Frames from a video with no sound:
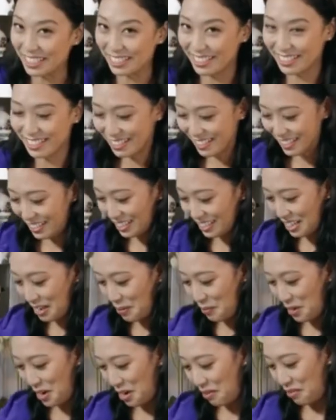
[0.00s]
dishes. And
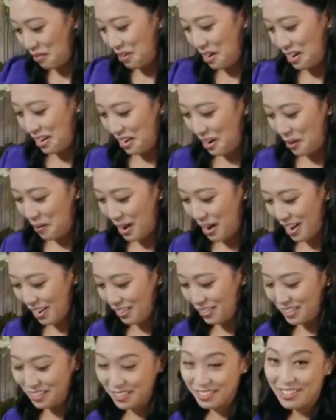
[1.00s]
whenever I go
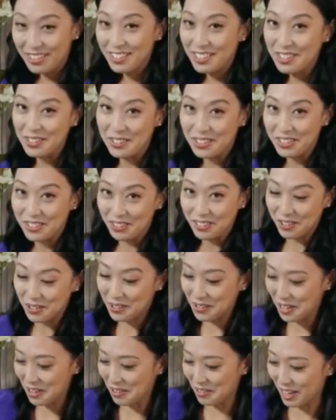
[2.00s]
out to a
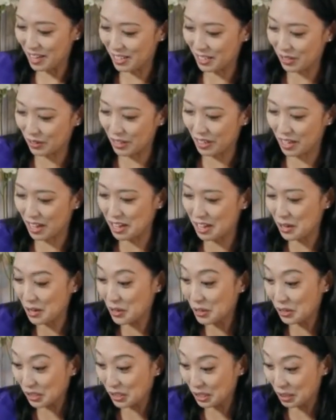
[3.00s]
Korean restaurant, I
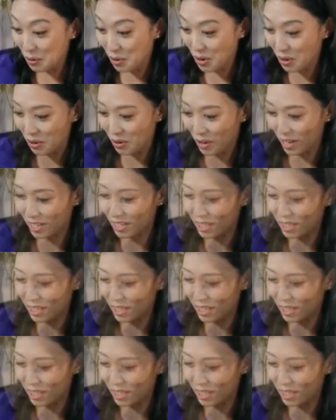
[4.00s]
usually order it.